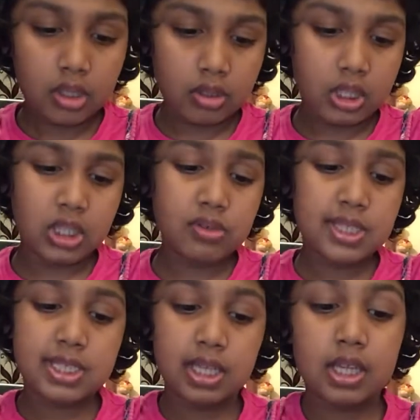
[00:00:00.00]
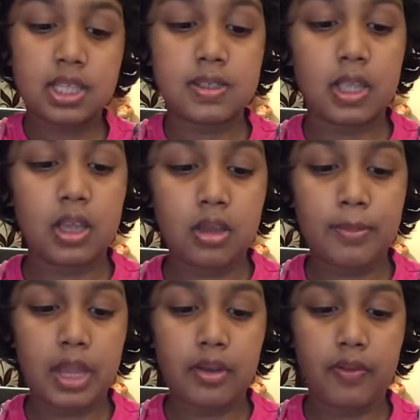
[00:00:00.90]
Glue stick is uh,
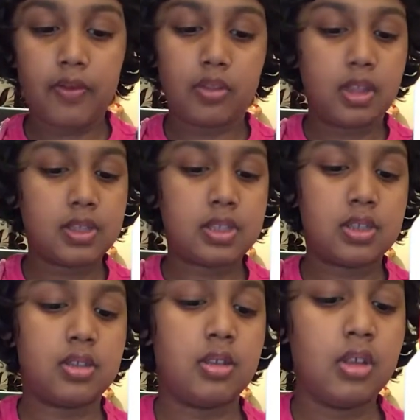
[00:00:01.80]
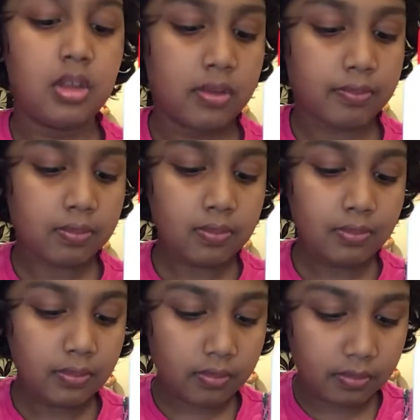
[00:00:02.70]
better for this
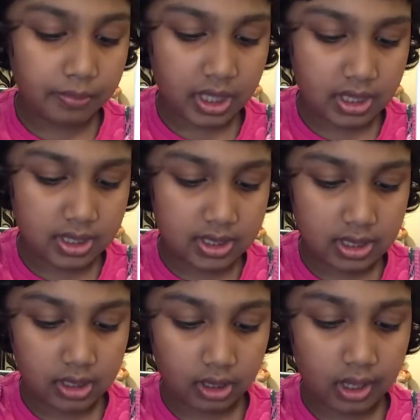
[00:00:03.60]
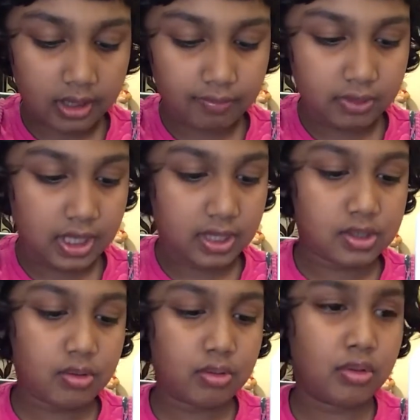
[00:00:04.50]
because it kind of leaks.
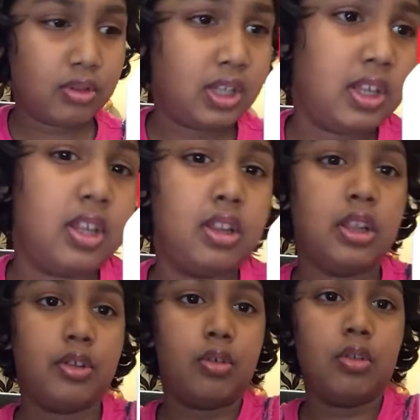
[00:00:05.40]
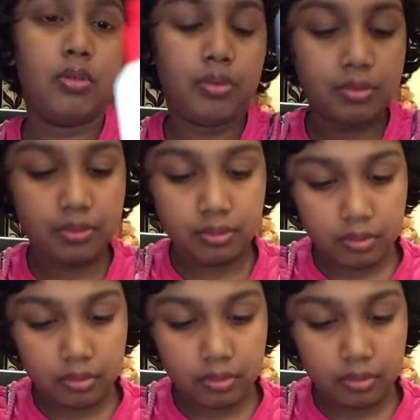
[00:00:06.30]
You'll only need a little glue.